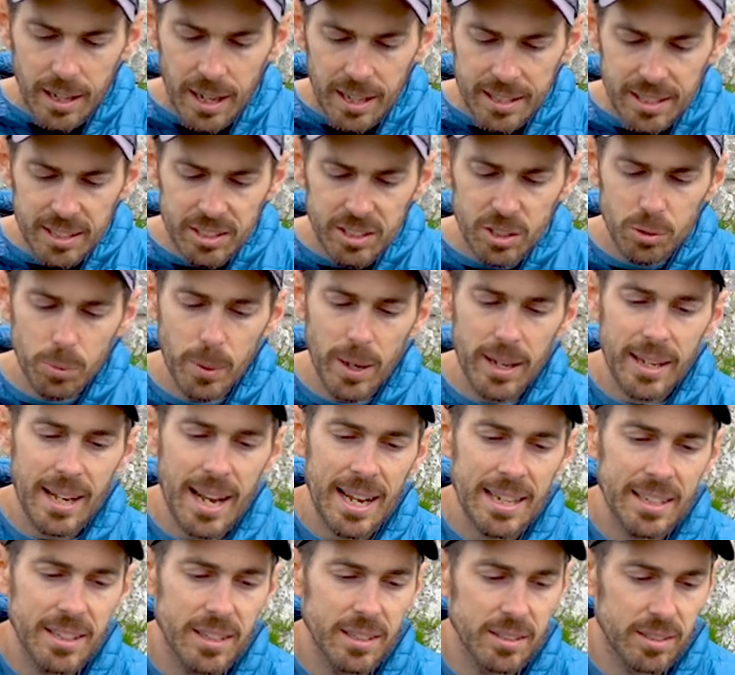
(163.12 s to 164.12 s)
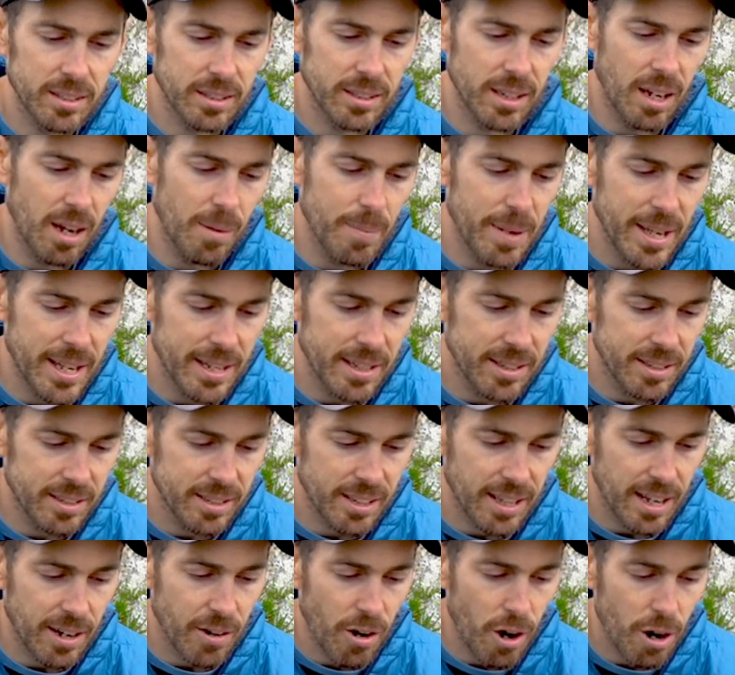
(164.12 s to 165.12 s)
And this is where lanyards come in
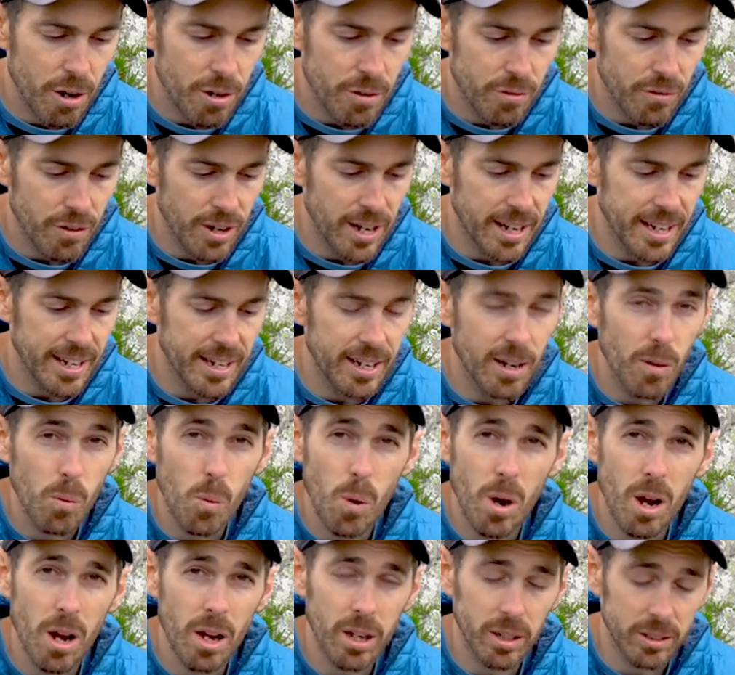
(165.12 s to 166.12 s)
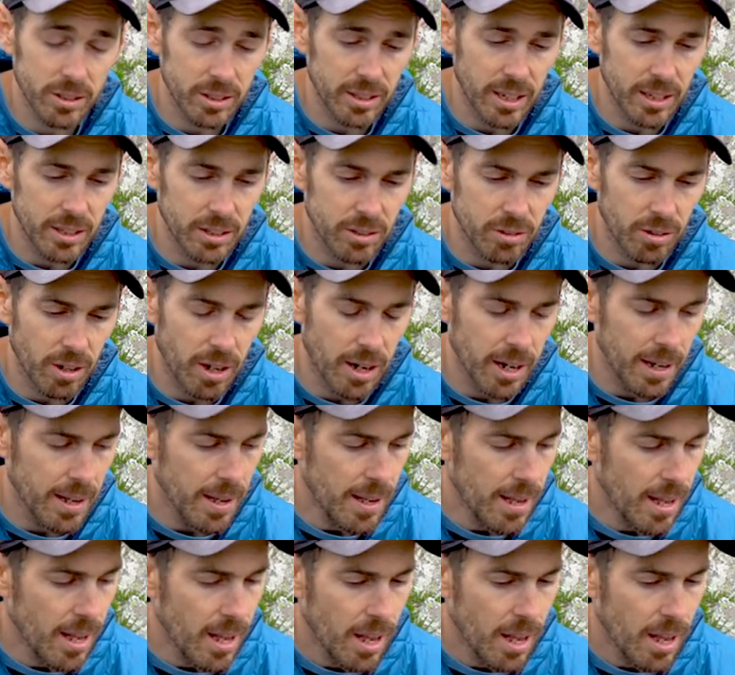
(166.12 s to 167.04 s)
to their own really in a work sense, right?